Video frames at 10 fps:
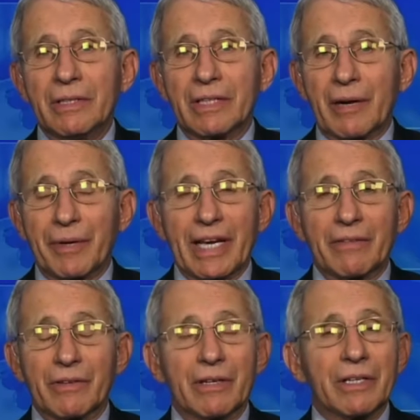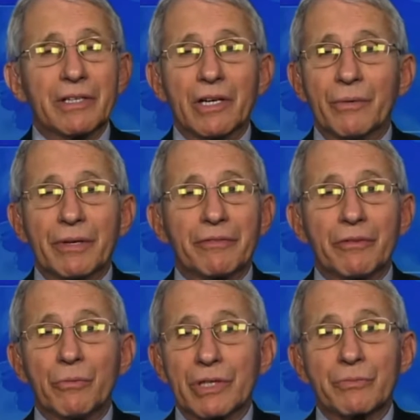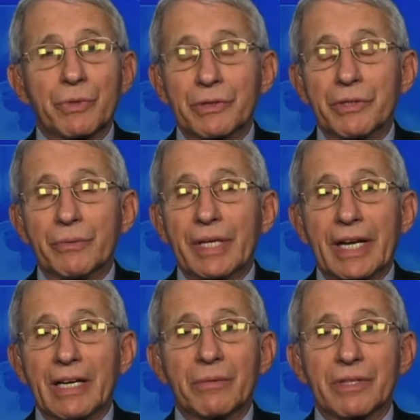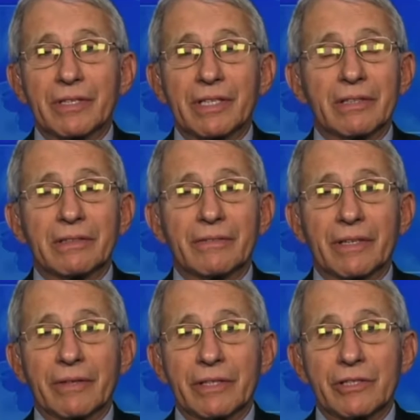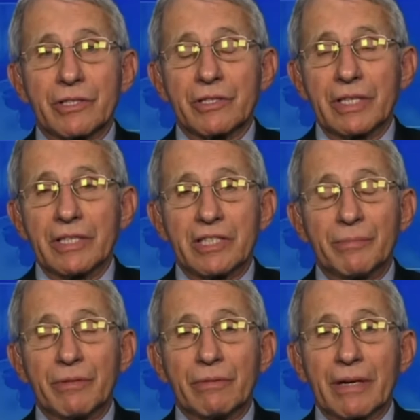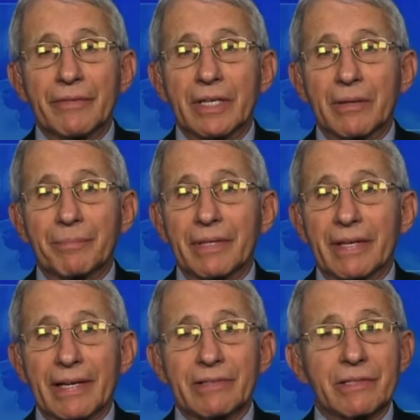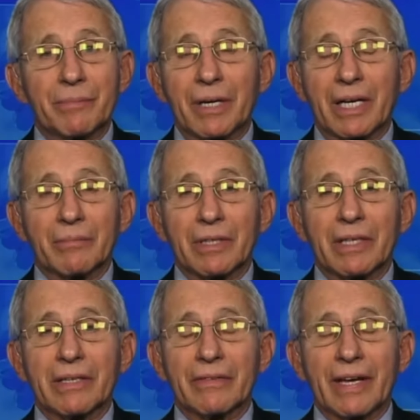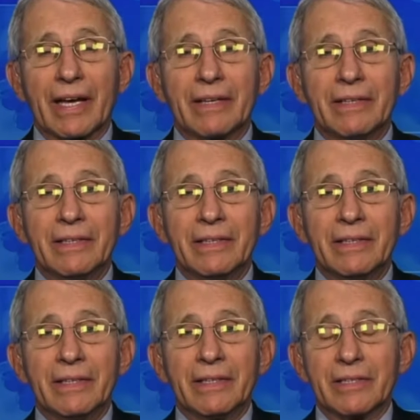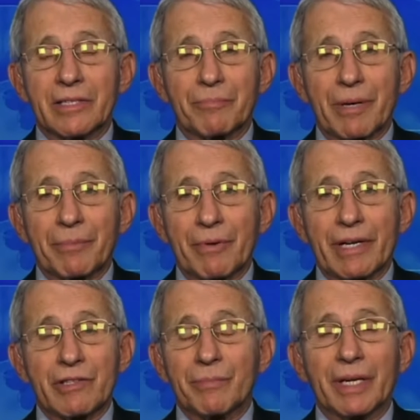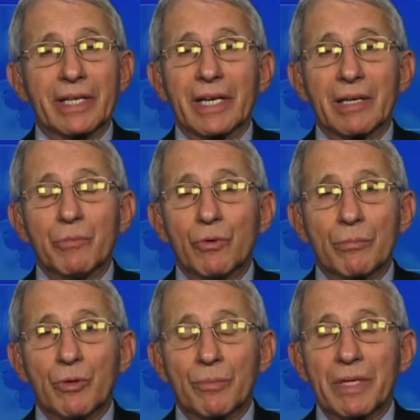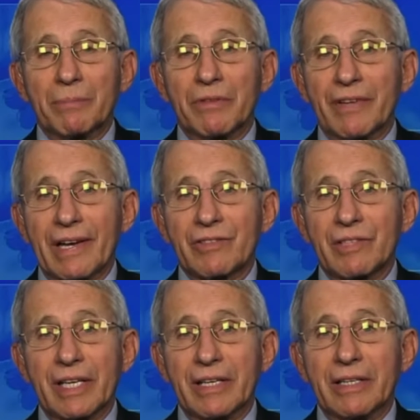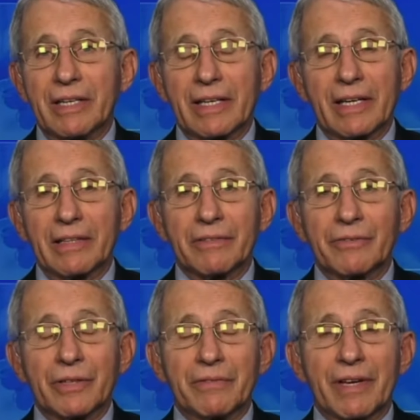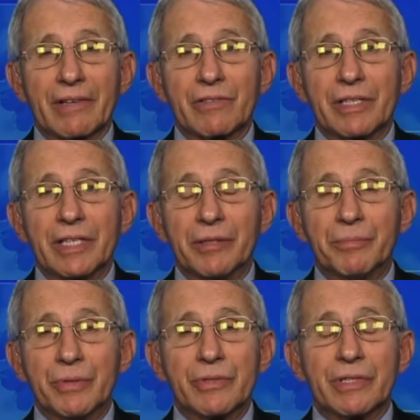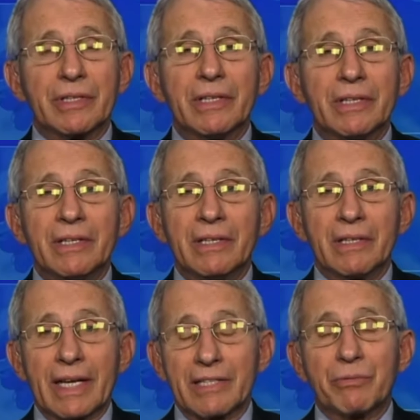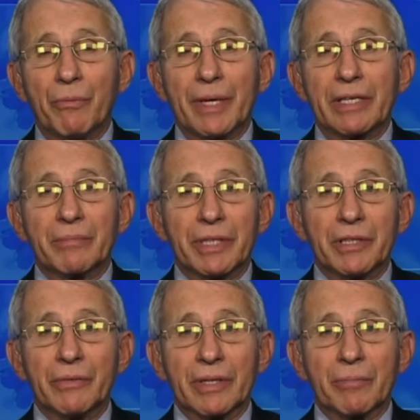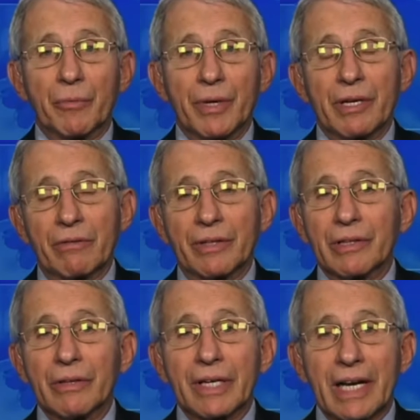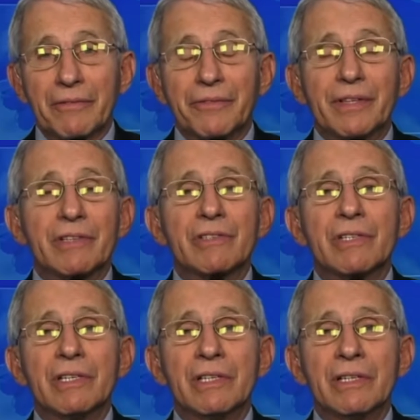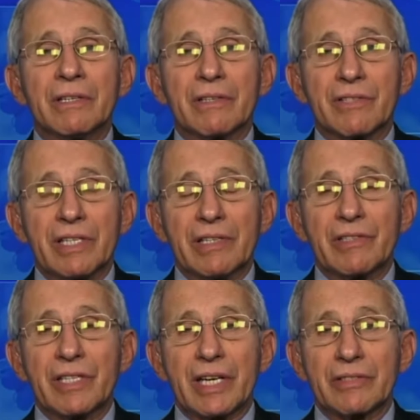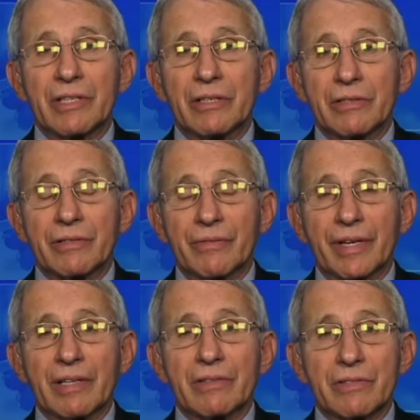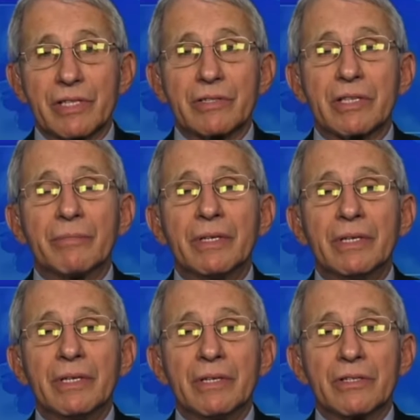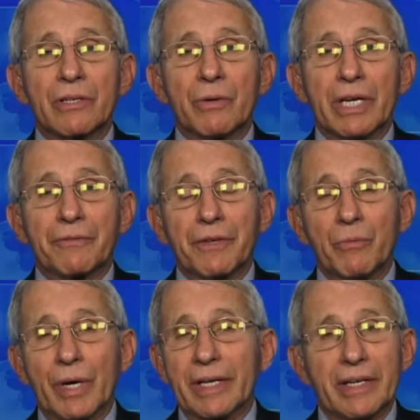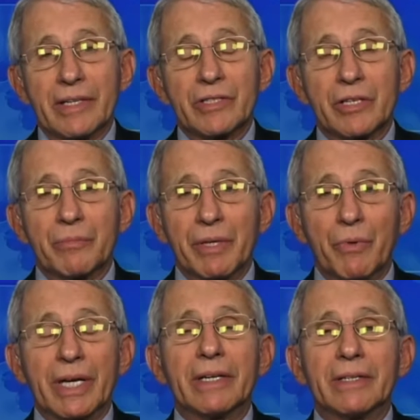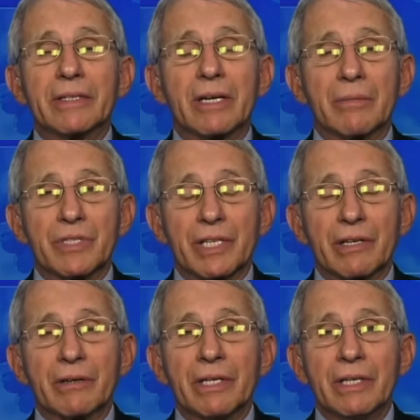that we have ongoing for what we're doing now with the Delta variant just needs to be revved up. And that's the bottom line of that, is the preparation by getting more and more people vaccinated and getting the fully vaccinated boosted. That's what we can be doing. But we are on the lookout for this. The CDC has a good surveillance system. So if and when, and it's going to be when it comes here,